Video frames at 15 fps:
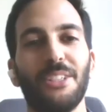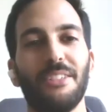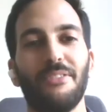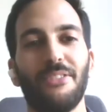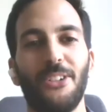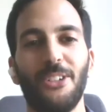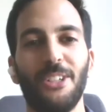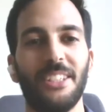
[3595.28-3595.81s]
Of
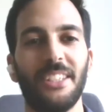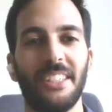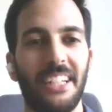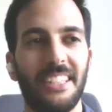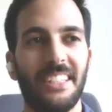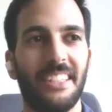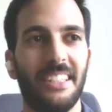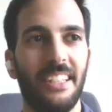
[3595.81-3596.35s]
course.
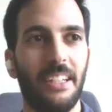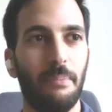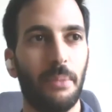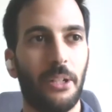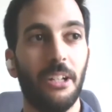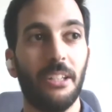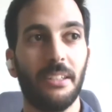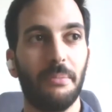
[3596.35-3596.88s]
That's
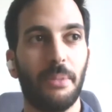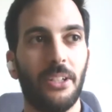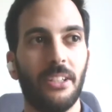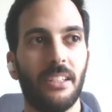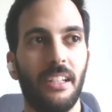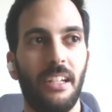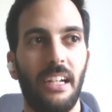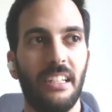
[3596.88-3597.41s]

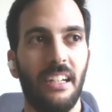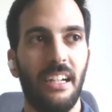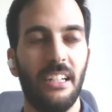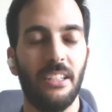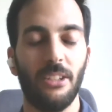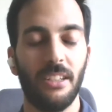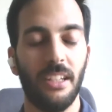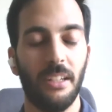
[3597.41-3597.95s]
because
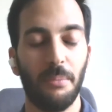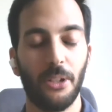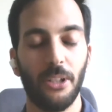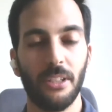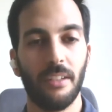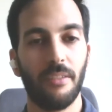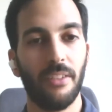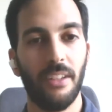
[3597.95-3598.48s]
as you said,
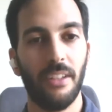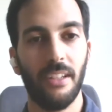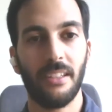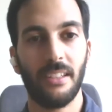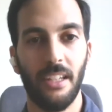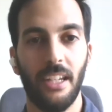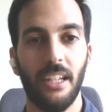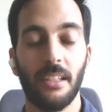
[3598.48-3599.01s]
because
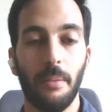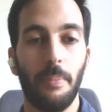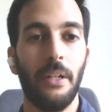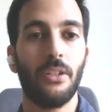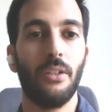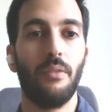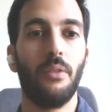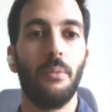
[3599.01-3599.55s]
it is a
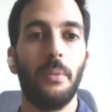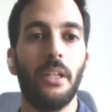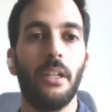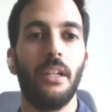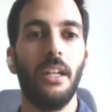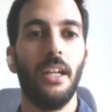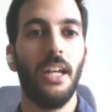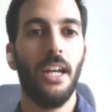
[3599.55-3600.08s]
passion for
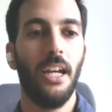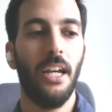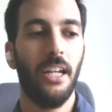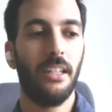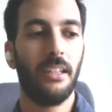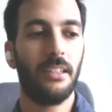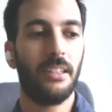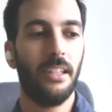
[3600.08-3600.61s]
me.
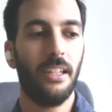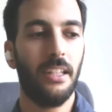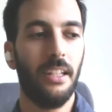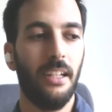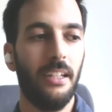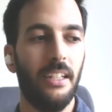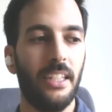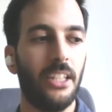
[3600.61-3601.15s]

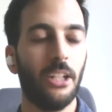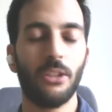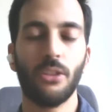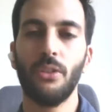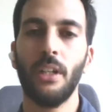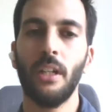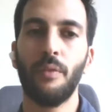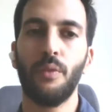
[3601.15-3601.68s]
It doesn't
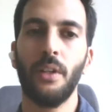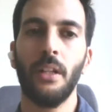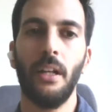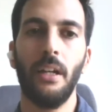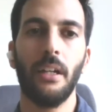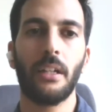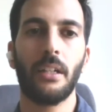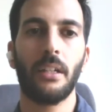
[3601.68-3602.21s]
really feel
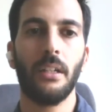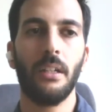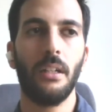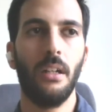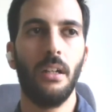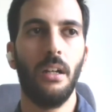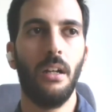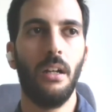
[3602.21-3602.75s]
like.
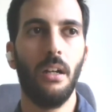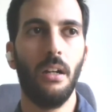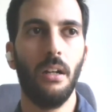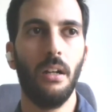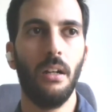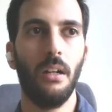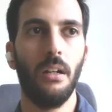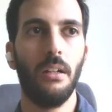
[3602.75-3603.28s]

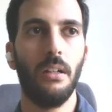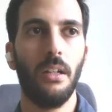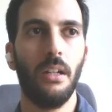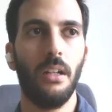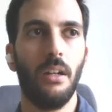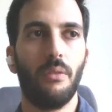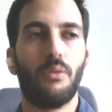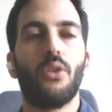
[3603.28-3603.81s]

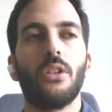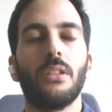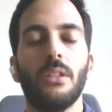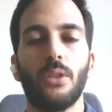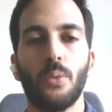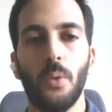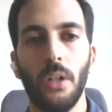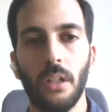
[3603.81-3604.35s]
Of course,
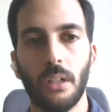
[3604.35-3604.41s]
it's work.